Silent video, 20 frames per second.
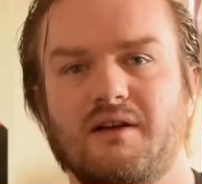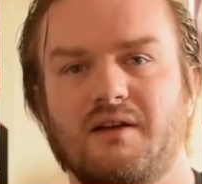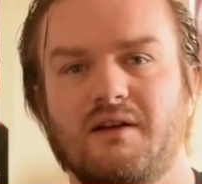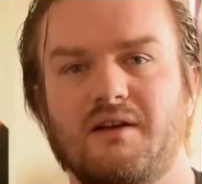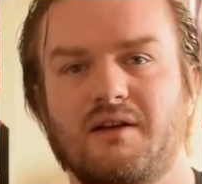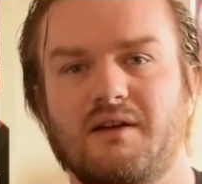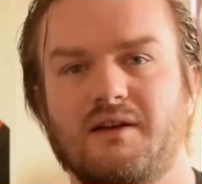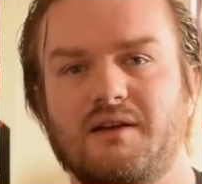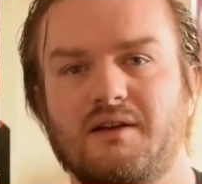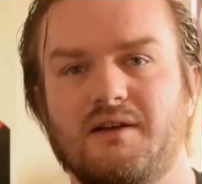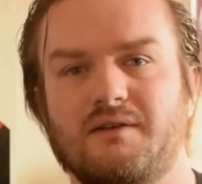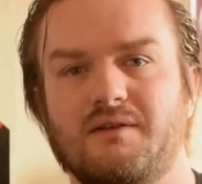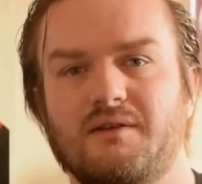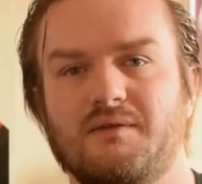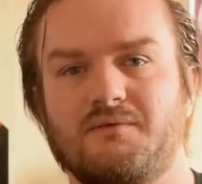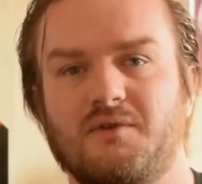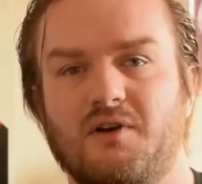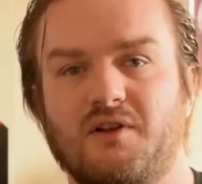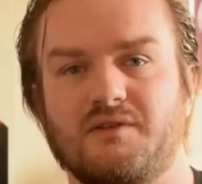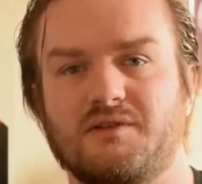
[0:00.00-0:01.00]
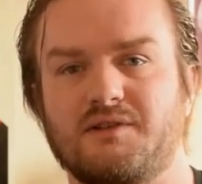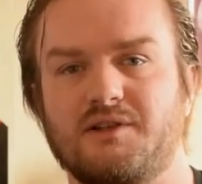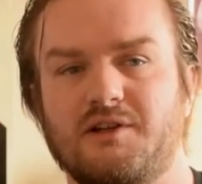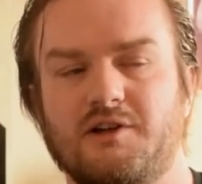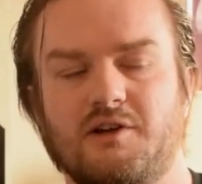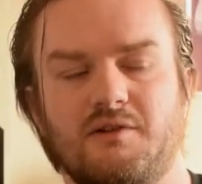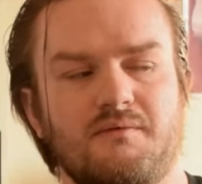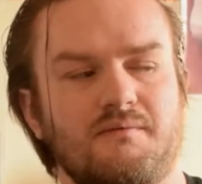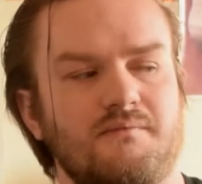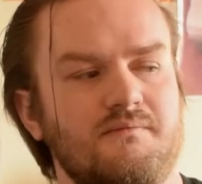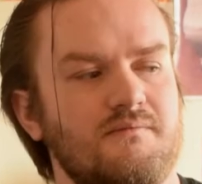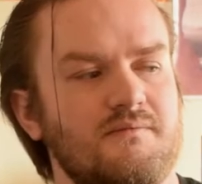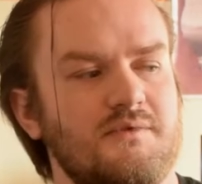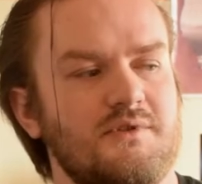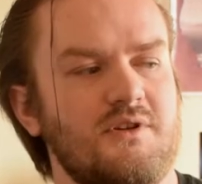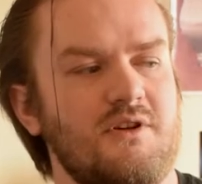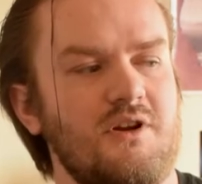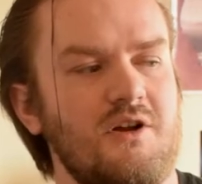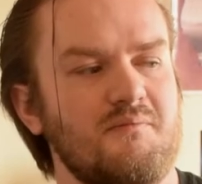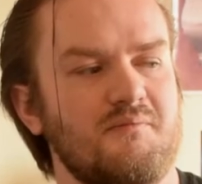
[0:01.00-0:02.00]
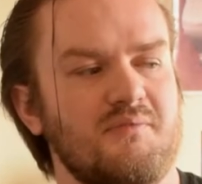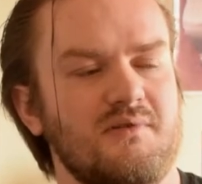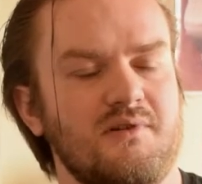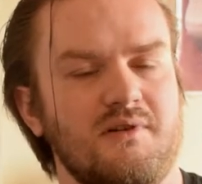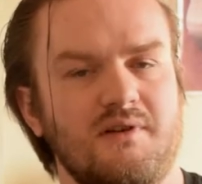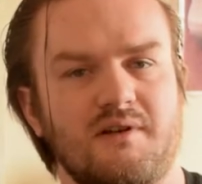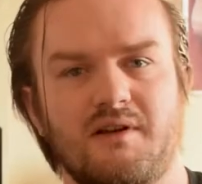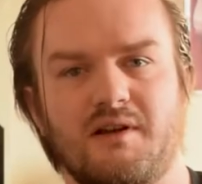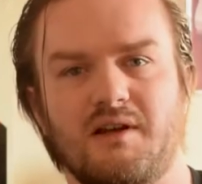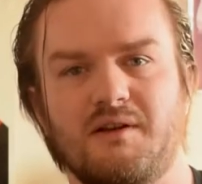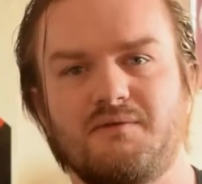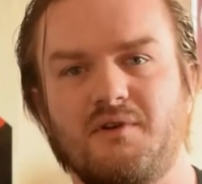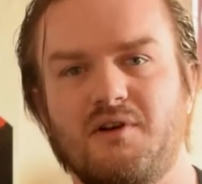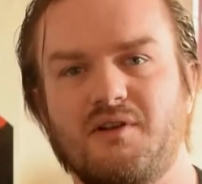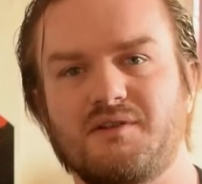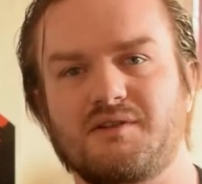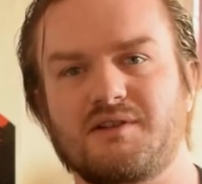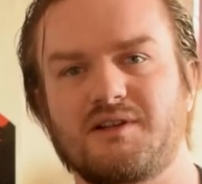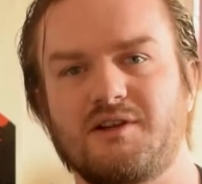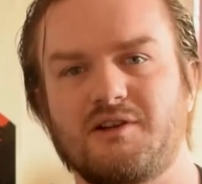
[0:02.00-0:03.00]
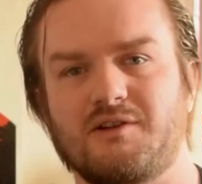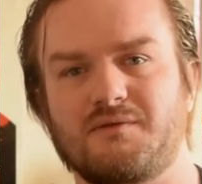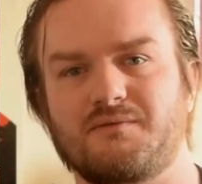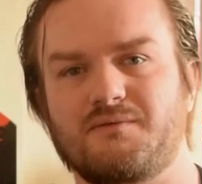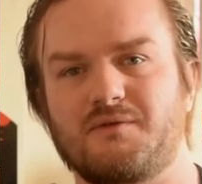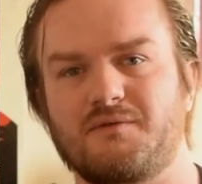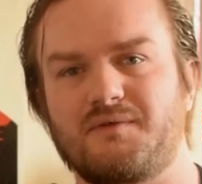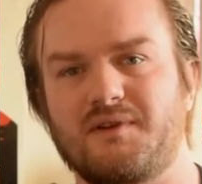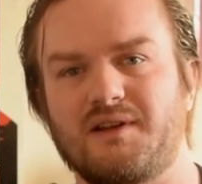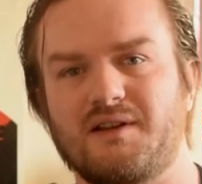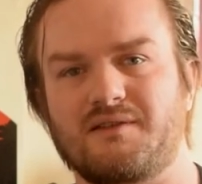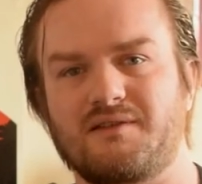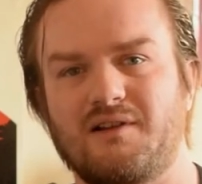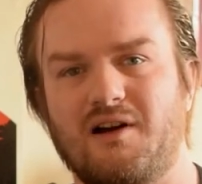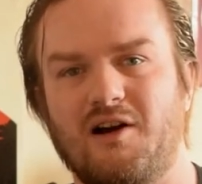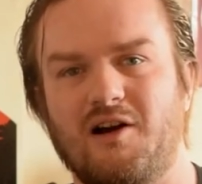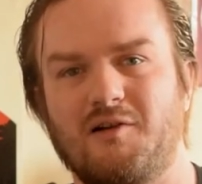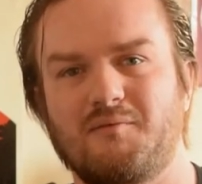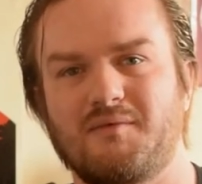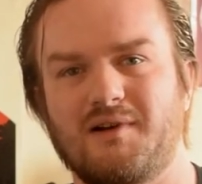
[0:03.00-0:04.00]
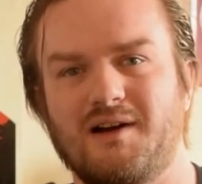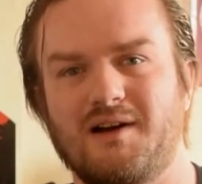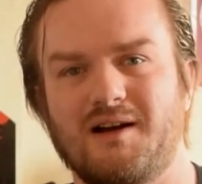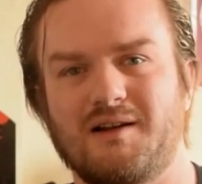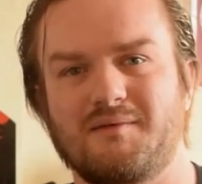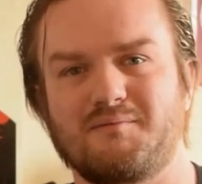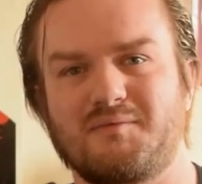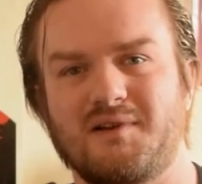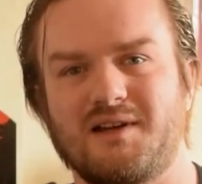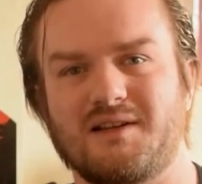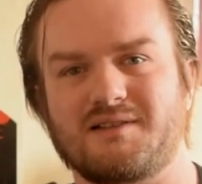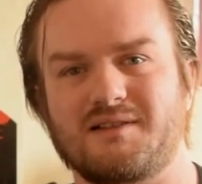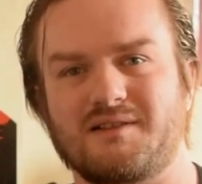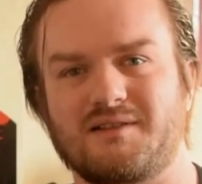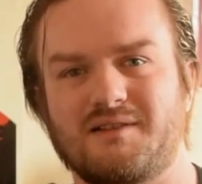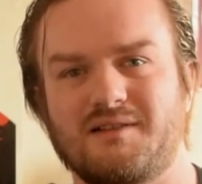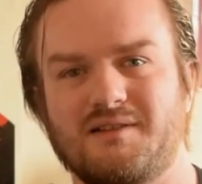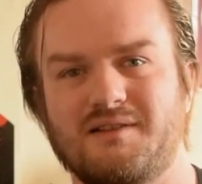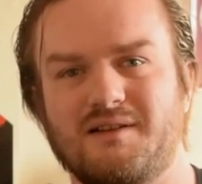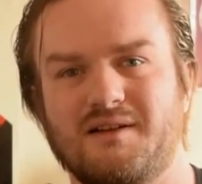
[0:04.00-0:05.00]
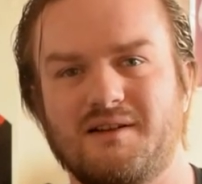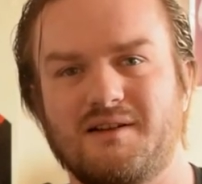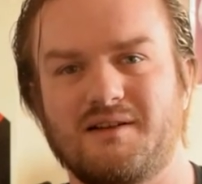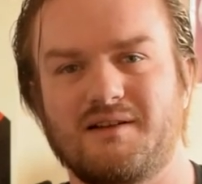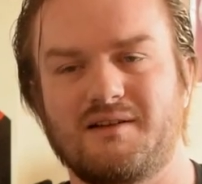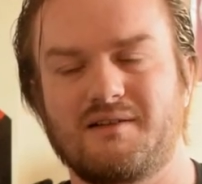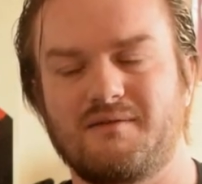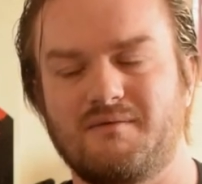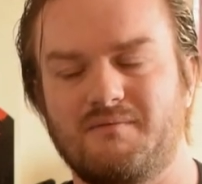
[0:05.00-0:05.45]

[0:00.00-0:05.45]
he volunteered for Vietnam, and basically it